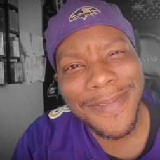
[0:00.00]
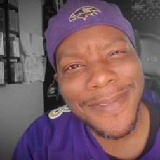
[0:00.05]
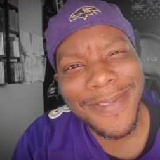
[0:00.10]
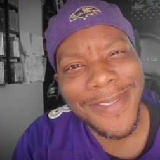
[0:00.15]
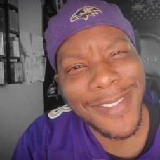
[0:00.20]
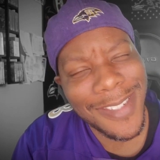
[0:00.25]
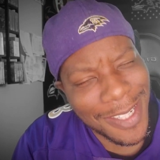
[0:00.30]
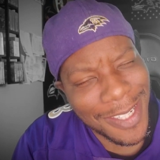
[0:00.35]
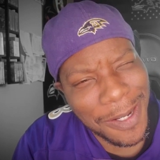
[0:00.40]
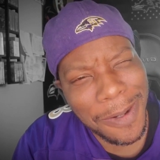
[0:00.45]

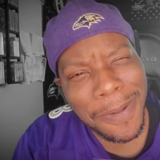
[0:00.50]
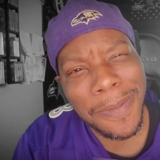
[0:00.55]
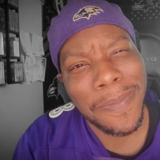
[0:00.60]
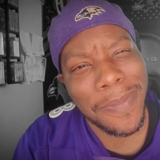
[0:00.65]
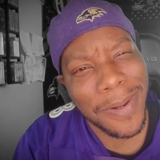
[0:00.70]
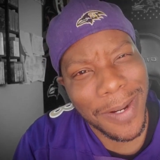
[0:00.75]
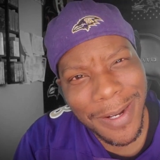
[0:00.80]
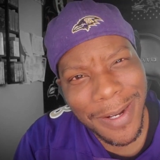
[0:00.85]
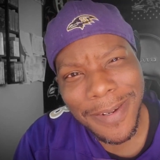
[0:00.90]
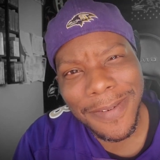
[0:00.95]
So
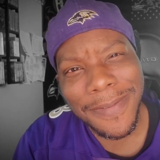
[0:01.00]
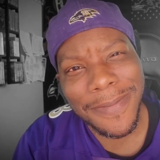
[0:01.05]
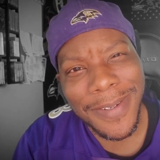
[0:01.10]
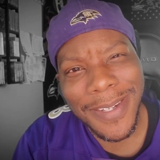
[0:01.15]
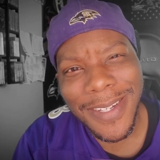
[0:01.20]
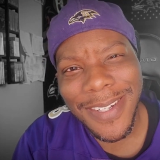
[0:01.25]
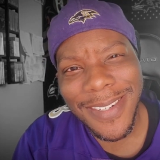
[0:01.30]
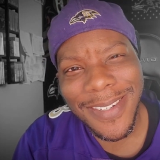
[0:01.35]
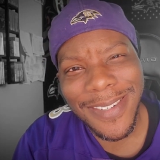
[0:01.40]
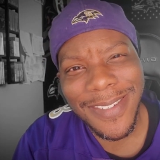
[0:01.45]
perfect.
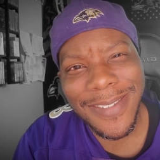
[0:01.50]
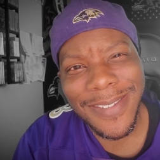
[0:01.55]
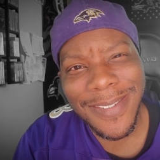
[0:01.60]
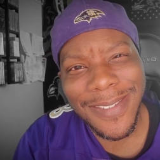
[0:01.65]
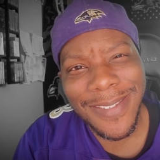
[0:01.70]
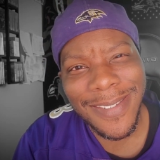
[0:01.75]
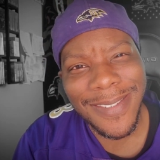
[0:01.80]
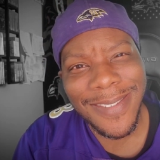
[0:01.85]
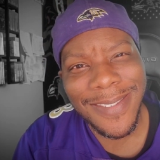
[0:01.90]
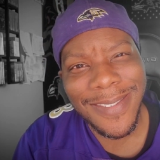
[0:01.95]

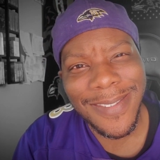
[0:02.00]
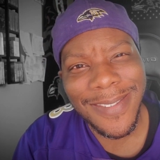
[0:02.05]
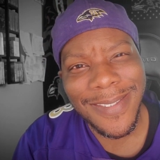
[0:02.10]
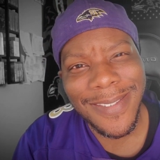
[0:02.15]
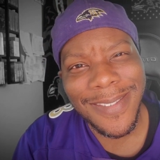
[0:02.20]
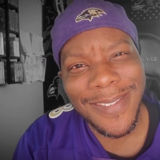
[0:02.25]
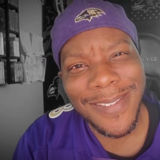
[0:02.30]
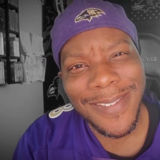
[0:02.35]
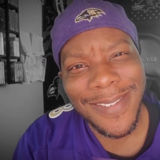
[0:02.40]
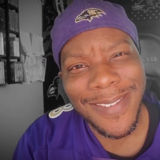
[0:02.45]

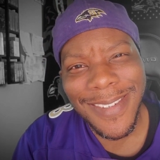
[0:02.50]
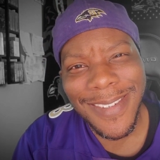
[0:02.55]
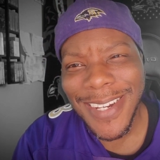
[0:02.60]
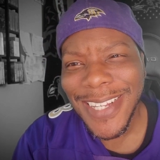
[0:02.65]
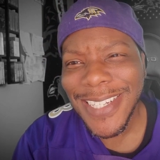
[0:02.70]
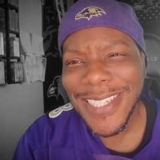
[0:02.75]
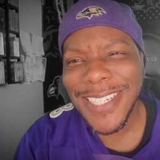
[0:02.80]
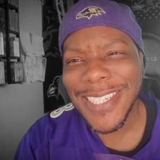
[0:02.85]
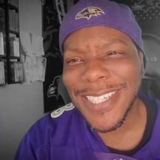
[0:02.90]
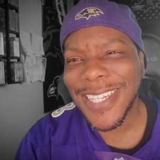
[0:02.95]
And
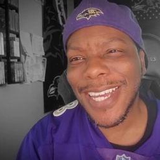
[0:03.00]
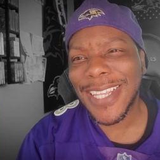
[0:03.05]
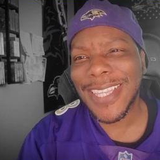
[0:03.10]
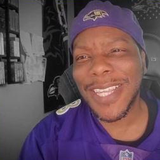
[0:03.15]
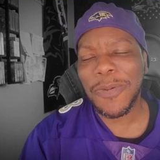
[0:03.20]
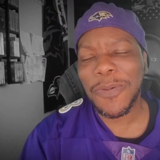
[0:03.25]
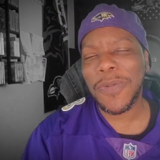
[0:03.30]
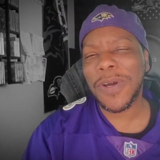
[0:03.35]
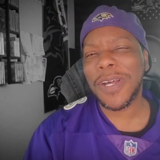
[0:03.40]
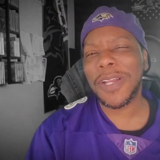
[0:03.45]
they just got
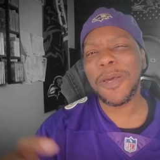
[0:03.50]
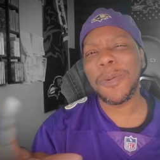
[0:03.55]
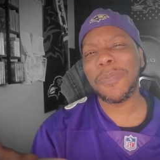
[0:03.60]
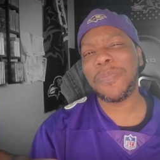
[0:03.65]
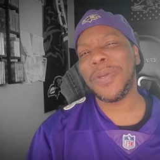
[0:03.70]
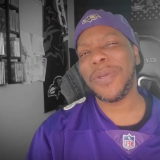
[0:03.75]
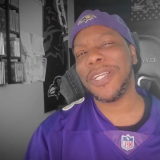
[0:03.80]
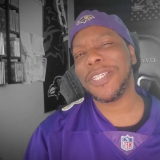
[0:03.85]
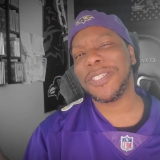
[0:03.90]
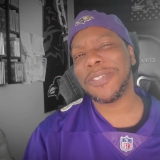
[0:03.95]
that one little
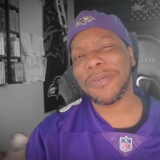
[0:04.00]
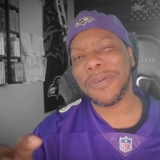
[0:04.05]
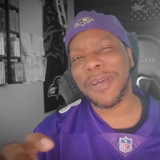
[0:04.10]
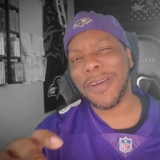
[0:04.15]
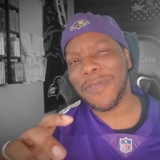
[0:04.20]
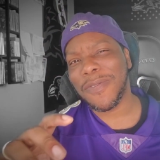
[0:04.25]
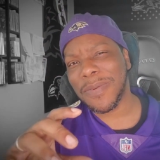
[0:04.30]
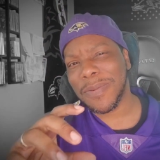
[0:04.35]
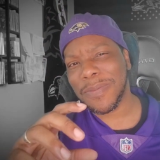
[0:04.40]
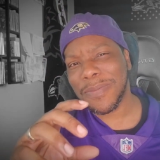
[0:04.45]
picture
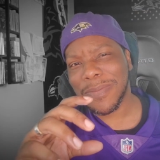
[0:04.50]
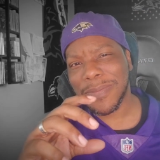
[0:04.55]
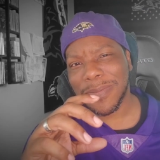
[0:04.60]
of him.